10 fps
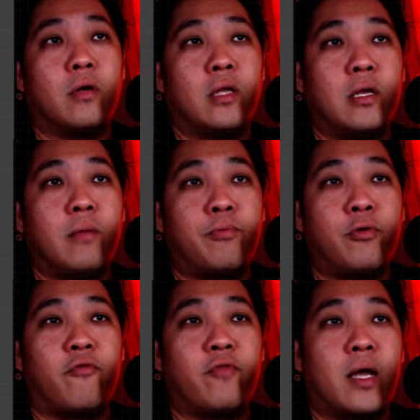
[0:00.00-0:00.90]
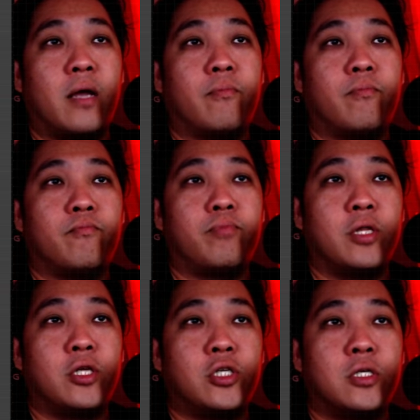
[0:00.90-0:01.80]
improved their
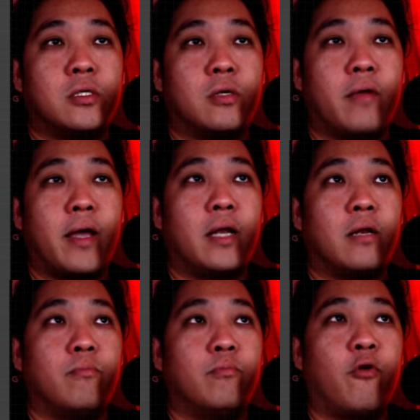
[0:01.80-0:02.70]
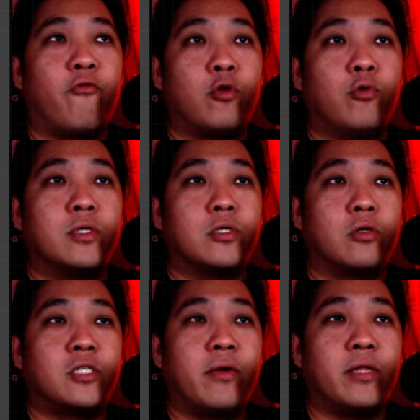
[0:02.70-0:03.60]
positions and moved towards
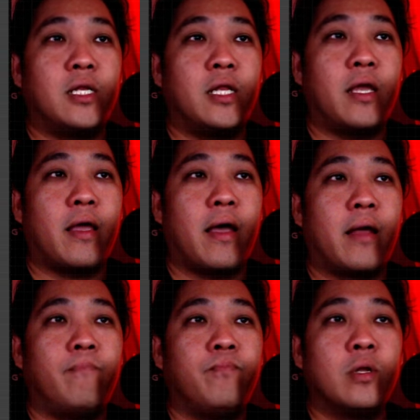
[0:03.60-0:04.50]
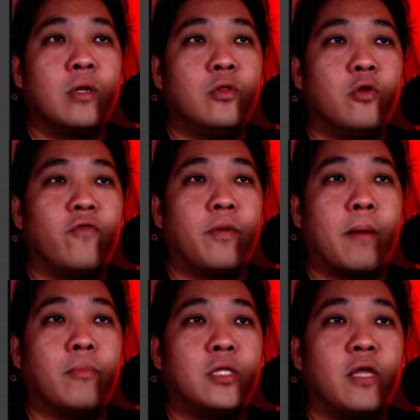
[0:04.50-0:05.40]
Otyaritine and
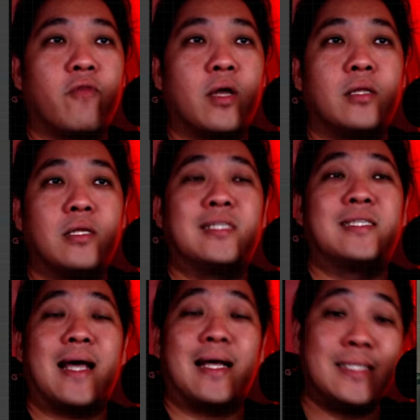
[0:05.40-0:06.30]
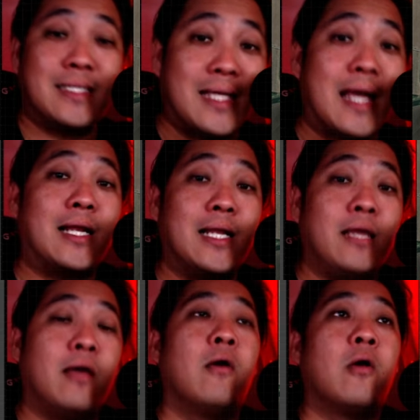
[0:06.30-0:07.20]
Novobakhmutivka. This is
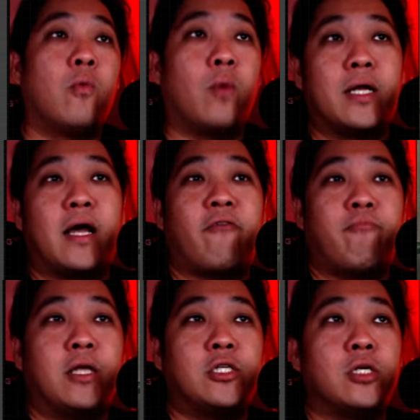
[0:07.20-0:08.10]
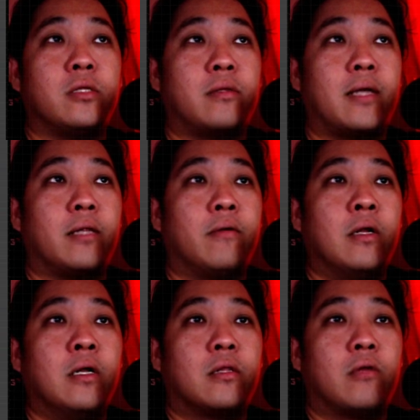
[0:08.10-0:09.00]
exactly what I've mentioned, that
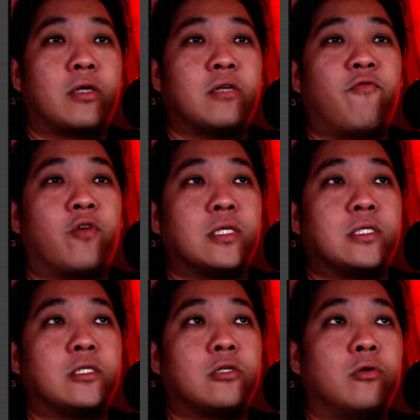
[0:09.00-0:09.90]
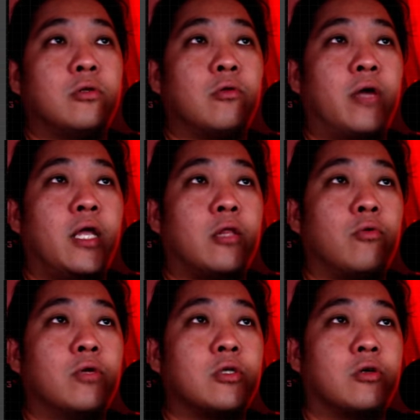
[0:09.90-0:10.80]
the Russian forces is going to head
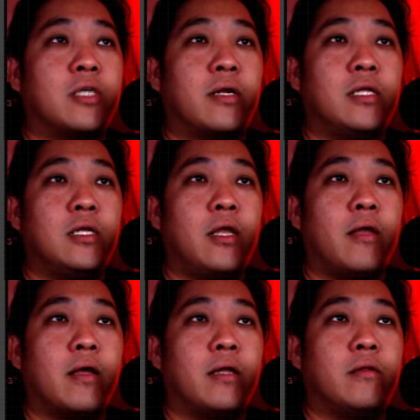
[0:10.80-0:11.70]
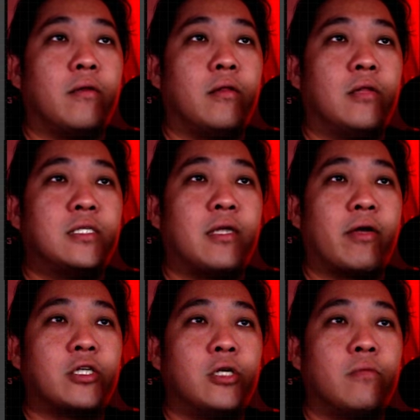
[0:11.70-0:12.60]
towards Otyaritine and in this
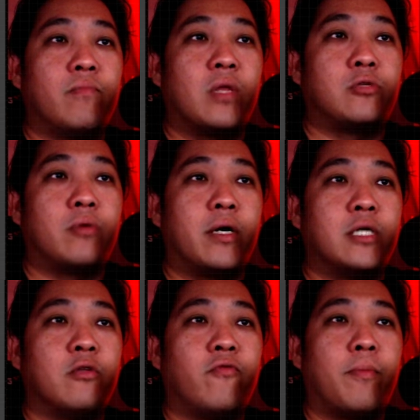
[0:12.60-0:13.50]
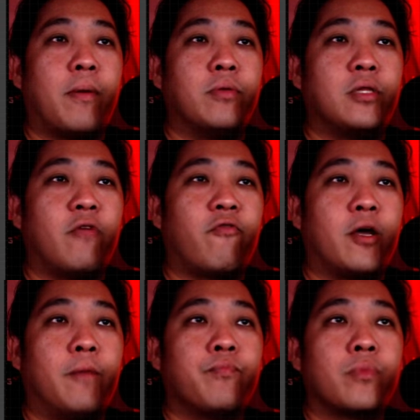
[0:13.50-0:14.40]
direction, as well as
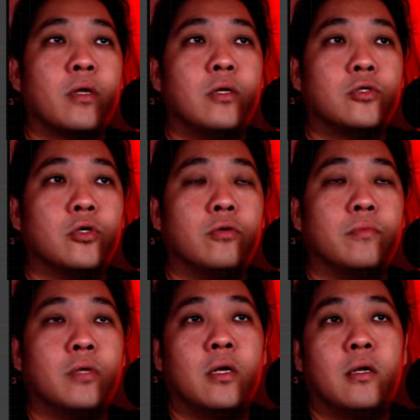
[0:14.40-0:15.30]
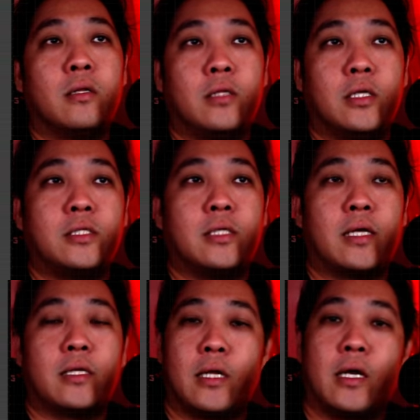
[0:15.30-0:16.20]
Novobakhmutivka. So this
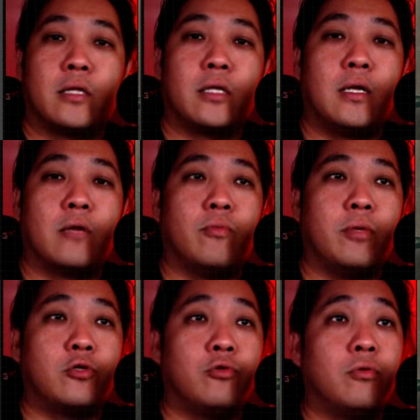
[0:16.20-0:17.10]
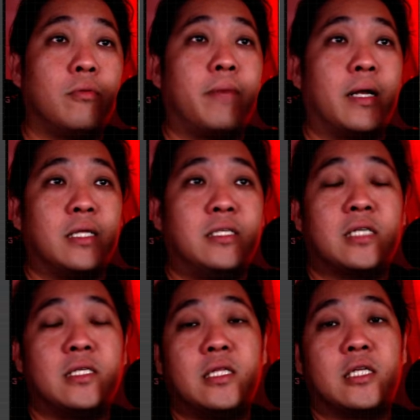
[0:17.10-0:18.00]
turned out to be true, but
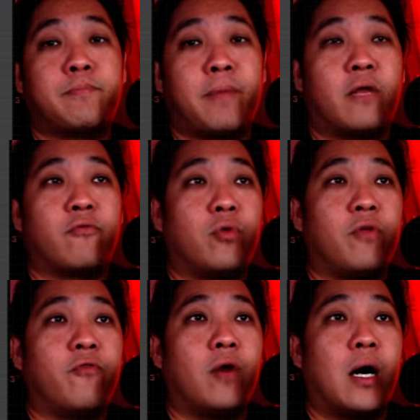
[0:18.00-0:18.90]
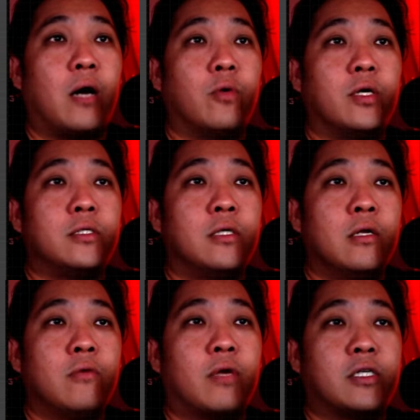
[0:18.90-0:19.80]
just in the span of 24 hours,
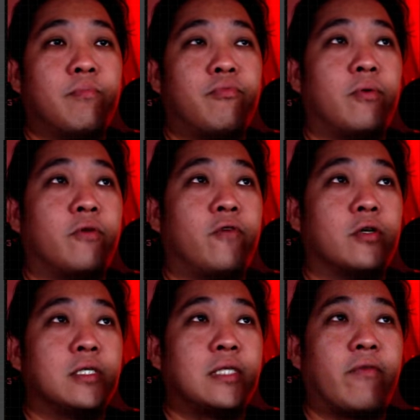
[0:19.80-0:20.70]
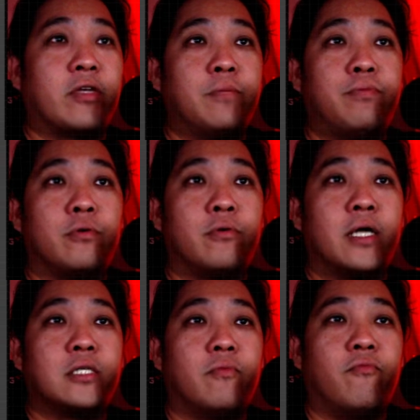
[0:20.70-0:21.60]
Russian forces have actually
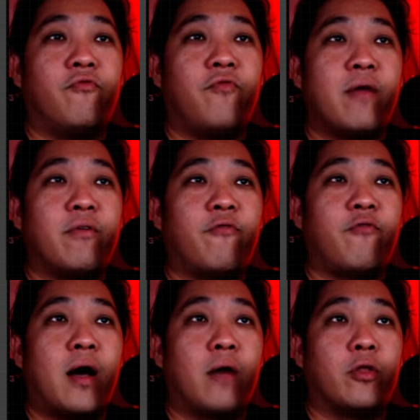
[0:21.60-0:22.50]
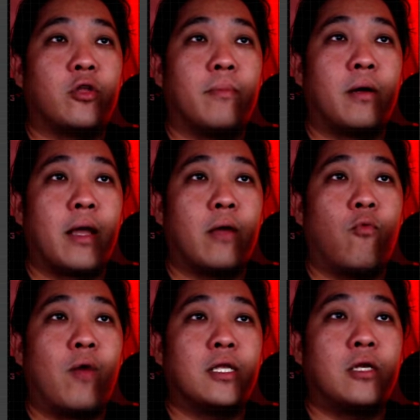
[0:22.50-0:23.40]
progressed very far. We're talking about like
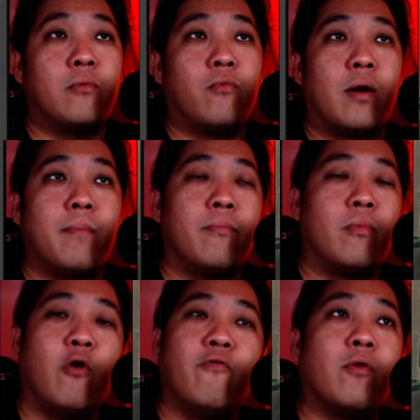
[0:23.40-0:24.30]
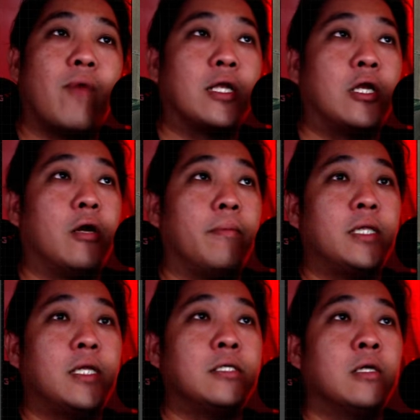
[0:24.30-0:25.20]
over one
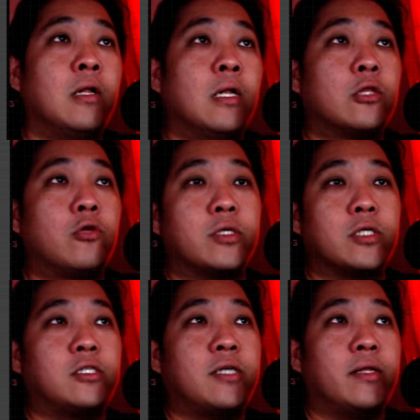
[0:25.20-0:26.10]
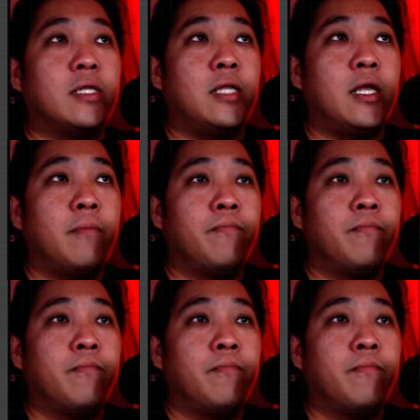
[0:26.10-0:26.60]
kilometers towards Charitine,